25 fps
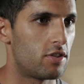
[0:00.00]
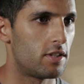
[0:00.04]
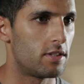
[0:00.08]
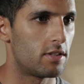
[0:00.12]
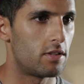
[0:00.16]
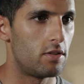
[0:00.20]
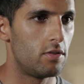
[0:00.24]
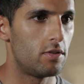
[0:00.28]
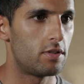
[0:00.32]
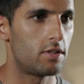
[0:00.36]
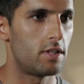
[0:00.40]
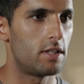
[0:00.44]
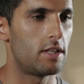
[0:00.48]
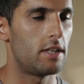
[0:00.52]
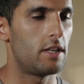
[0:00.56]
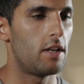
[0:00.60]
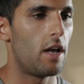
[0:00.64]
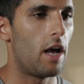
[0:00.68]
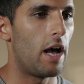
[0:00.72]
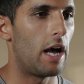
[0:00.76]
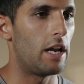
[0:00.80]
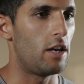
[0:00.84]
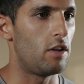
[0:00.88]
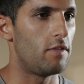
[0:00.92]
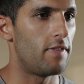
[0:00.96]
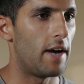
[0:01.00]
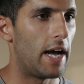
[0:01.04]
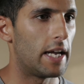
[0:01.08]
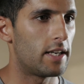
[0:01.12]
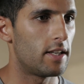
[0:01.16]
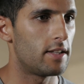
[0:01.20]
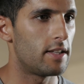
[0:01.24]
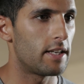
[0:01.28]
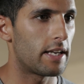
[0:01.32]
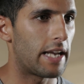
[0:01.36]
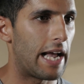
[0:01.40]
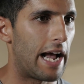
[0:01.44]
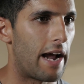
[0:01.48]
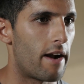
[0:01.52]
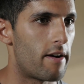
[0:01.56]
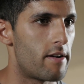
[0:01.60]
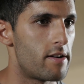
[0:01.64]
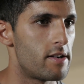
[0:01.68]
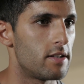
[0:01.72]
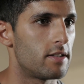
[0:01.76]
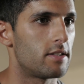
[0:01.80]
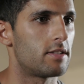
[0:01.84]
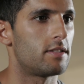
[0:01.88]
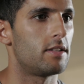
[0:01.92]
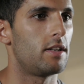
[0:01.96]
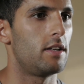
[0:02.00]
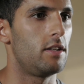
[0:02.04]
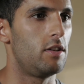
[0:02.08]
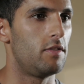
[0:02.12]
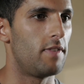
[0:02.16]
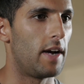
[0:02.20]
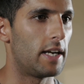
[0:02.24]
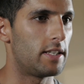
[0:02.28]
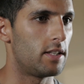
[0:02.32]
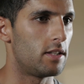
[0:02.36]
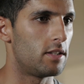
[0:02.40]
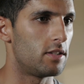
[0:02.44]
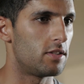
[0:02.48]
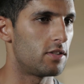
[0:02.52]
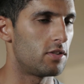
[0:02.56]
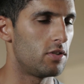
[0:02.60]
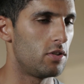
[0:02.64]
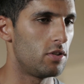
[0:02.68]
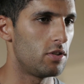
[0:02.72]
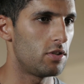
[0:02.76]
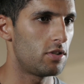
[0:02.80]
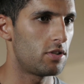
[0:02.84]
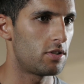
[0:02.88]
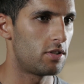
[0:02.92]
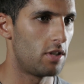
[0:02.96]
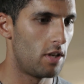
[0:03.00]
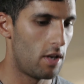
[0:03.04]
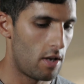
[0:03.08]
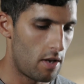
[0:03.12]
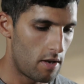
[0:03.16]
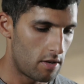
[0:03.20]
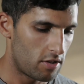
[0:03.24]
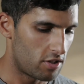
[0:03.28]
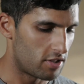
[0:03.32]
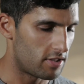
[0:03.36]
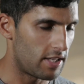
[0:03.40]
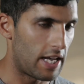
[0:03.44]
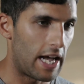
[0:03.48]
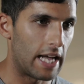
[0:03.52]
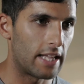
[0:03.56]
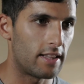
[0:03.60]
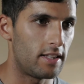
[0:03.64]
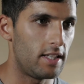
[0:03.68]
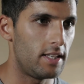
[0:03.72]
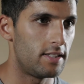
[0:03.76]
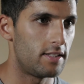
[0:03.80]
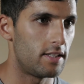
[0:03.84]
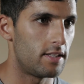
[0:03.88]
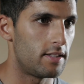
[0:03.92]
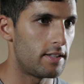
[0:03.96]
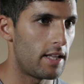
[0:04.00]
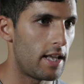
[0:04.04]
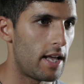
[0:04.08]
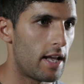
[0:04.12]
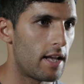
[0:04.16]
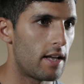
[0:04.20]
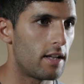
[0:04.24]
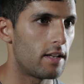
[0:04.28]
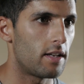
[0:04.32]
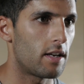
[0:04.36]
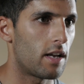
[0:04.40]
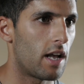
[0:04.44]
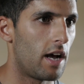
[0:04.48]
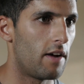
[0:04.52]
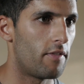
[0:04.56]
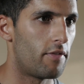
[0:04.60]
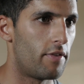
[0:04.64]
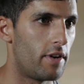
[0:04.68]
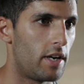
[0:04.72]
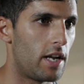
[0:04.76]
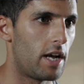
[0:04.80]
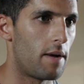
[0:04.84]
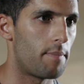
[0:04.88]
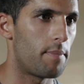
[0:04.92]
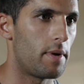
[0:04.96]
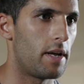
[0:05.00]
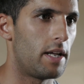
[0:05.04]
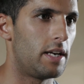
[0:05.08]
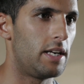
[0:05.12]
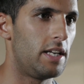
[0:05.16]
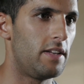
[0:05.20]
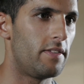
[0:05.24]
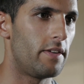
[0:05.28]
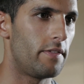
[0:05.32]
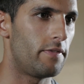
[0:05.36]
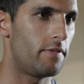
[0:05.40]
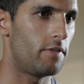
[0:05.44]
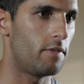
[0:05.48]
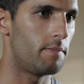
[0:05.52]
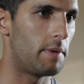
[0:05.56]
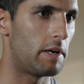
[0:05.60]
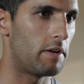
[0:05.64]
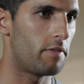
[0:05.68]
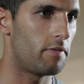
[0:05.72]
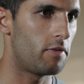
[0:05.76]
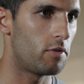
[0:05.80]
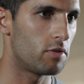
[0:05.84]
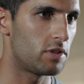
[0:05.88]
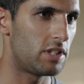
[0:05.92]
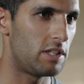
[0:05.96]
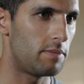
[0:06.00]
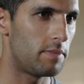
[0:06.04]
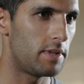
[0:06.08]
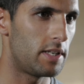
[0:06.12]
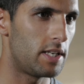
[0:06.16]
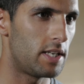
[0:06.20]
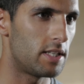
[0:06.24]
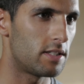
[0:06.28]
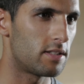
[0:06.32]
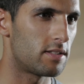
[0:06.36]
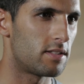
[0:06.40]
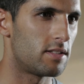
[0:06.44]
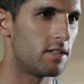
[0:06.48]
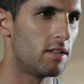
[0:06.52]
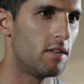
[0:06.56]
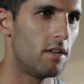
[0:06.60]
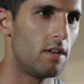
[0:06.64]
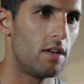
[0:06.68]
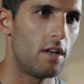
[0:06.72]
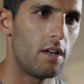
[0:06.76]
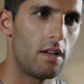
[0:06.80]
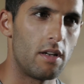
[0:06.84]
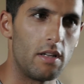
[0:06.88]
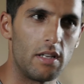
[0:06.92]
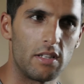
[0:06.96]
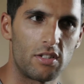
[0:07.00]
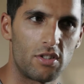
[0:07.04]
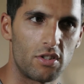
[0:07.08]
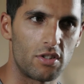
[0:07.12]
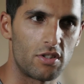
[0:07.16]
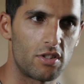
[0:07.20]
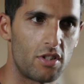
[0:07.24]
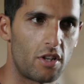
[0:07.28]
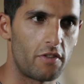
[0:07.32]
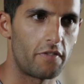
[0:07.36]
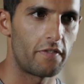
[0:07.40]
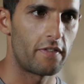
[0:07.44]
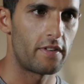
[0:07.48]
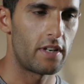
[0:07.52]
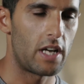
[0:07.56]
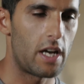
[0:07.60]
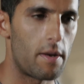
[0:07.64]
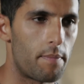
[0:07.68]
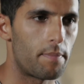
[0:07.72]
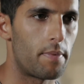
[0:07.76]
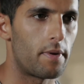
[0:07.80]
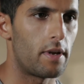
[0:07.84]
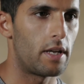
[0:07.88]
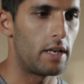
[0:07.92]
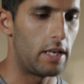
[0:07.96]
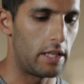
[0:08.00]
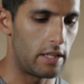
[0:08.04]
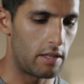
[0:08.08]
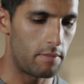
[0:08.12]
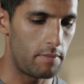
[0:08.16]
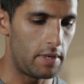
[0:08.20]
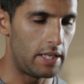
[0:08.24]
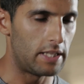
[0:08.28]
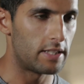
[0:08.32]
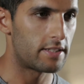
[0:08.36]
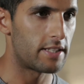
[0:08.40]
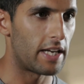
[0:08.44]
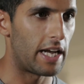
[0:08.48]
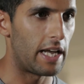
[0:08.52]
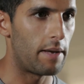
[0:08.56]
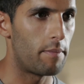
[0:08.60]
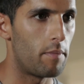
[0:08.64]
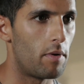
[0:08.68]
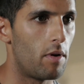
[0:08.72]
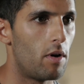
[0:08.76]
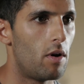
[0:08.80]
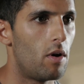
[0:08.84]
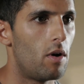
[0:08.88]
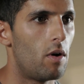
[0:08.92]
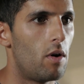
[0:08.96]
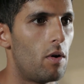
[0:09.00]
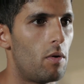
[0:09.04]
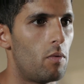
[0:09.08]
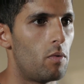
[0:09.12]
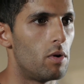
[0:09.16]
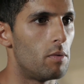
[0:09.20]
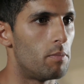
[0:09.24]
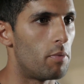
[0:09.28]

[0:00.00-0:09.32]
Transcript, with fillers: translucent and you've added the carrots and you've added the sauce, just add these in there, cover it up and leave it for about 40 minutes. It should soften up and in the meantime, we'll